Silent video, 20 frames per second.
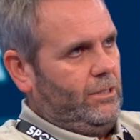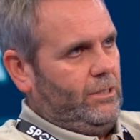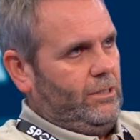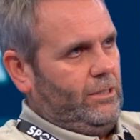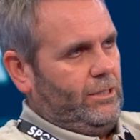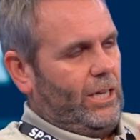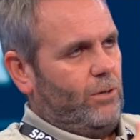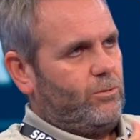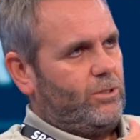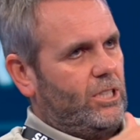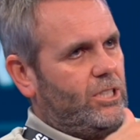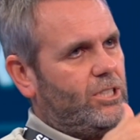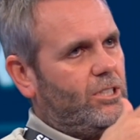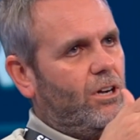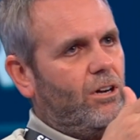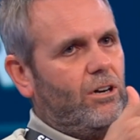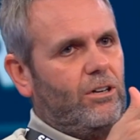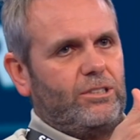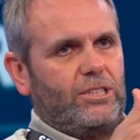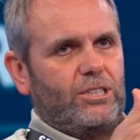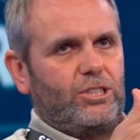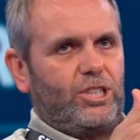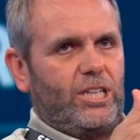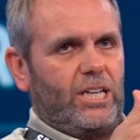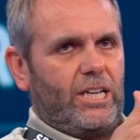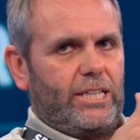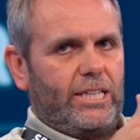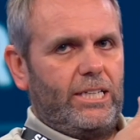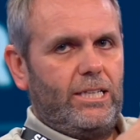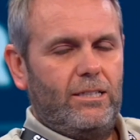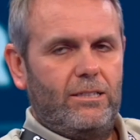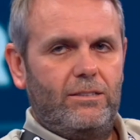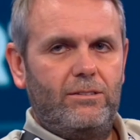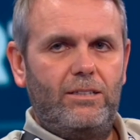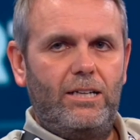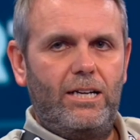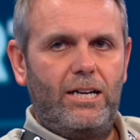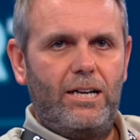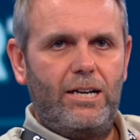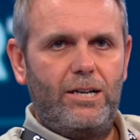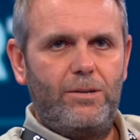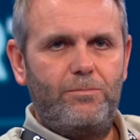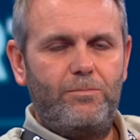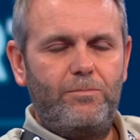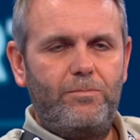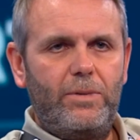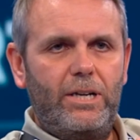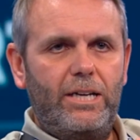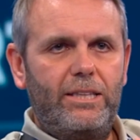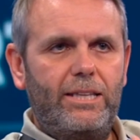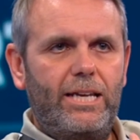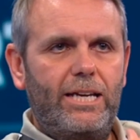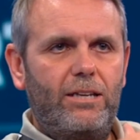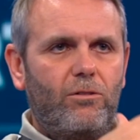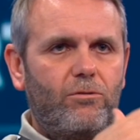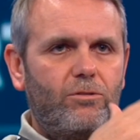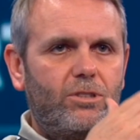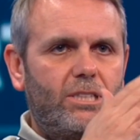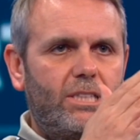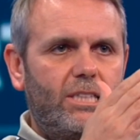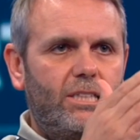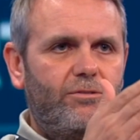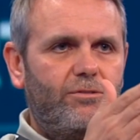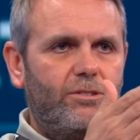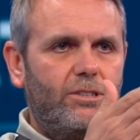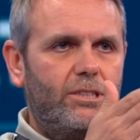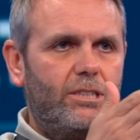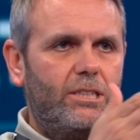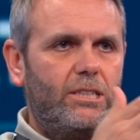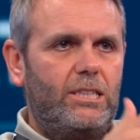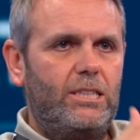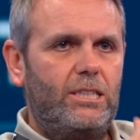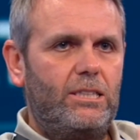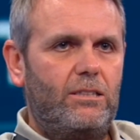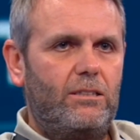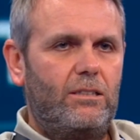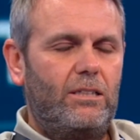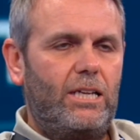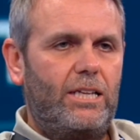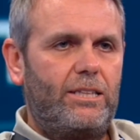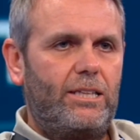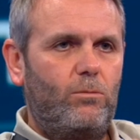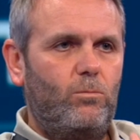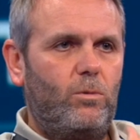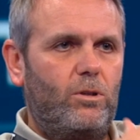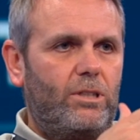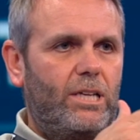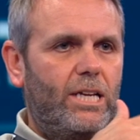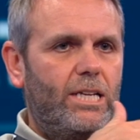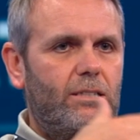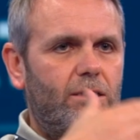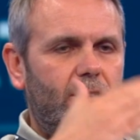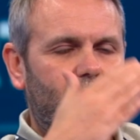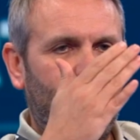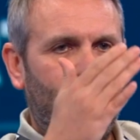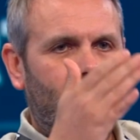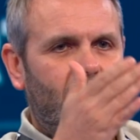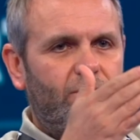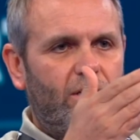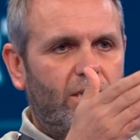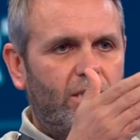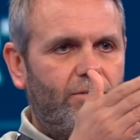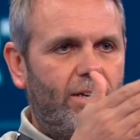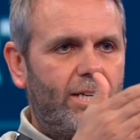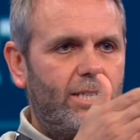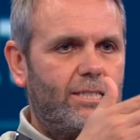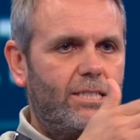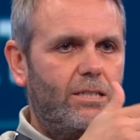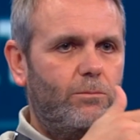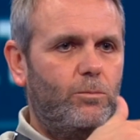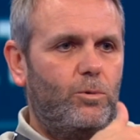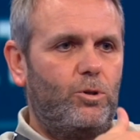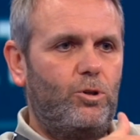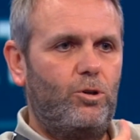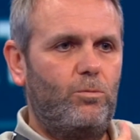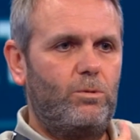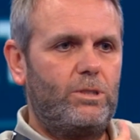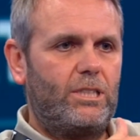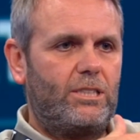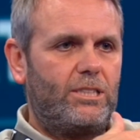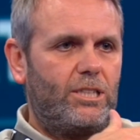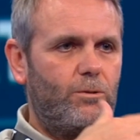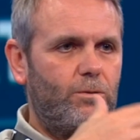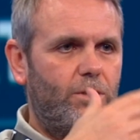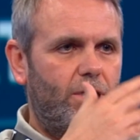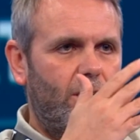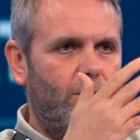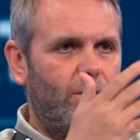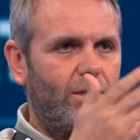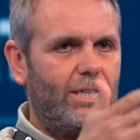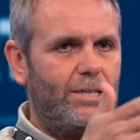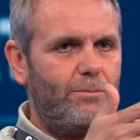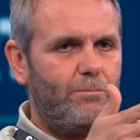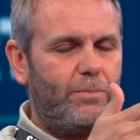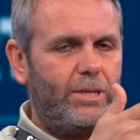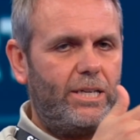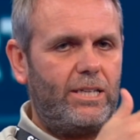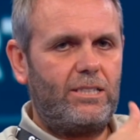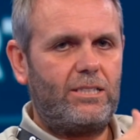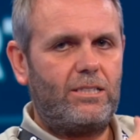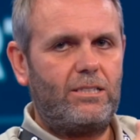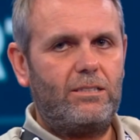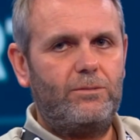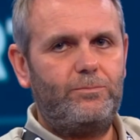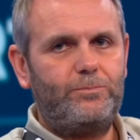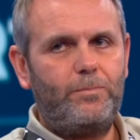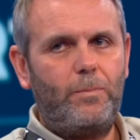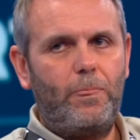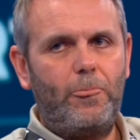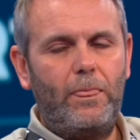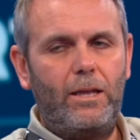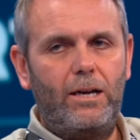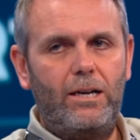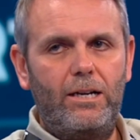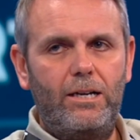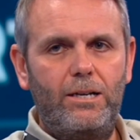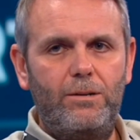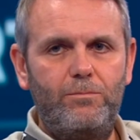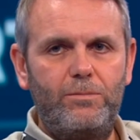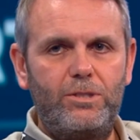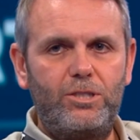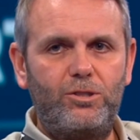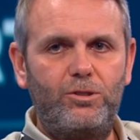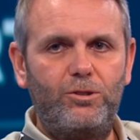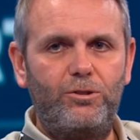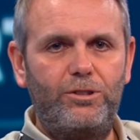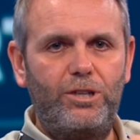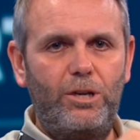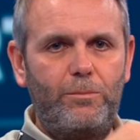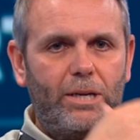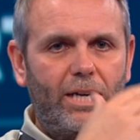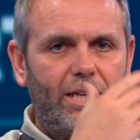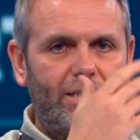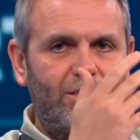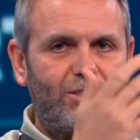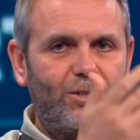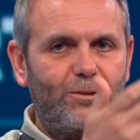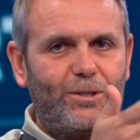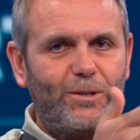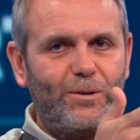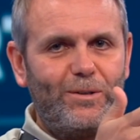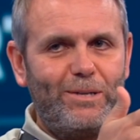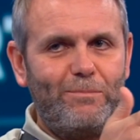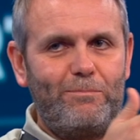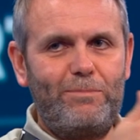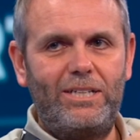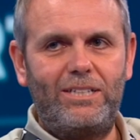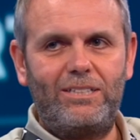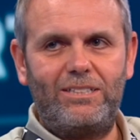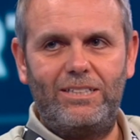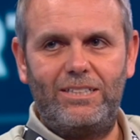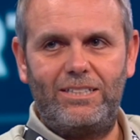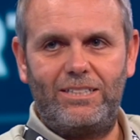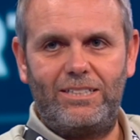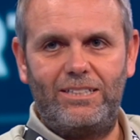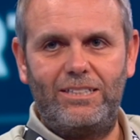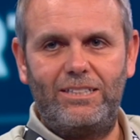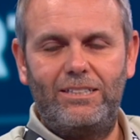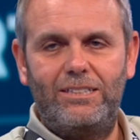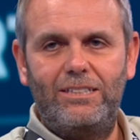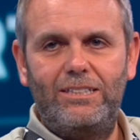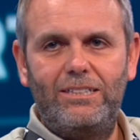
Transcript: the start of the journey. And then obviously I think what then kind of elevated it more was the Tokyo Olympics. The story behind Tokyo Olympics is that